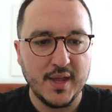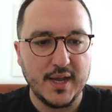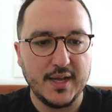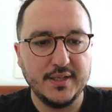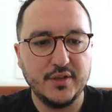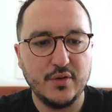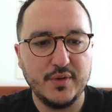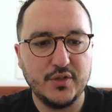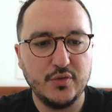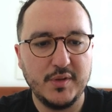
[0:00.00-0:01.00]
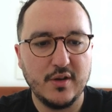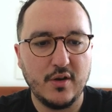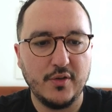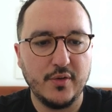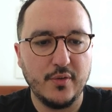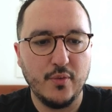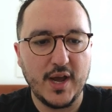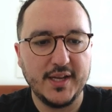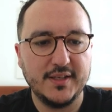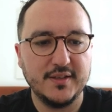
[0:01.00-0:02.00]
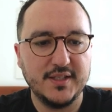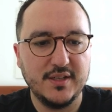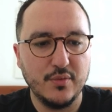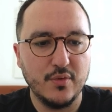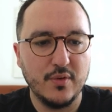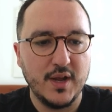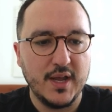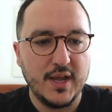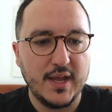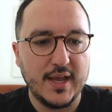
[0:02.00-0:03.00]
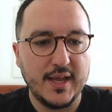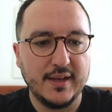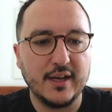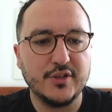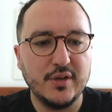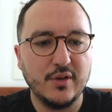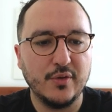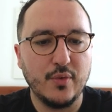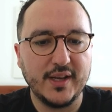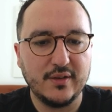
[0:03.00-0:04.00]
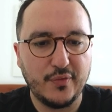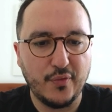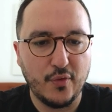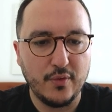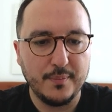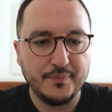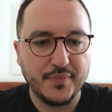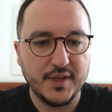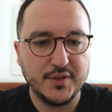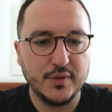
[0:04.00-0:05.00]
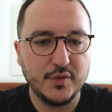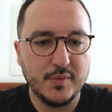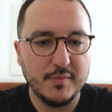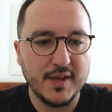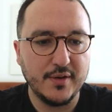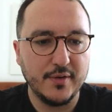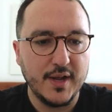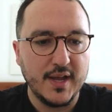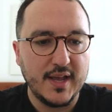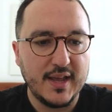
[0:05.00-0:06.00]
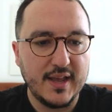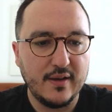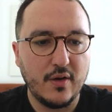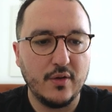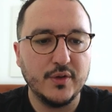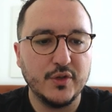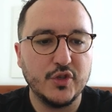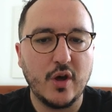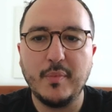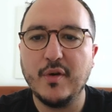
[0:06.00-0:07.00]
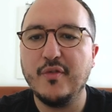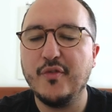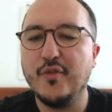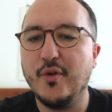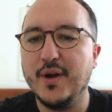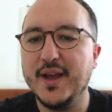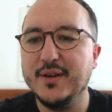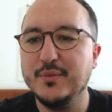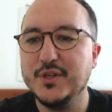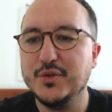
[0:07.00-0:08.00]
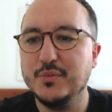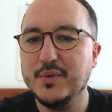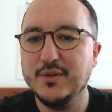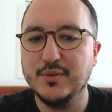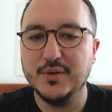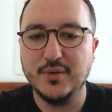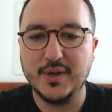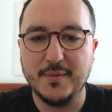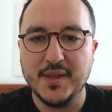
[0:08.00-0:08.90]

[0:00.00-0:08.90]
And it's going to be on right 0 and actually on right 4. It's going to be better. And on top 4. And we should be good. Okay.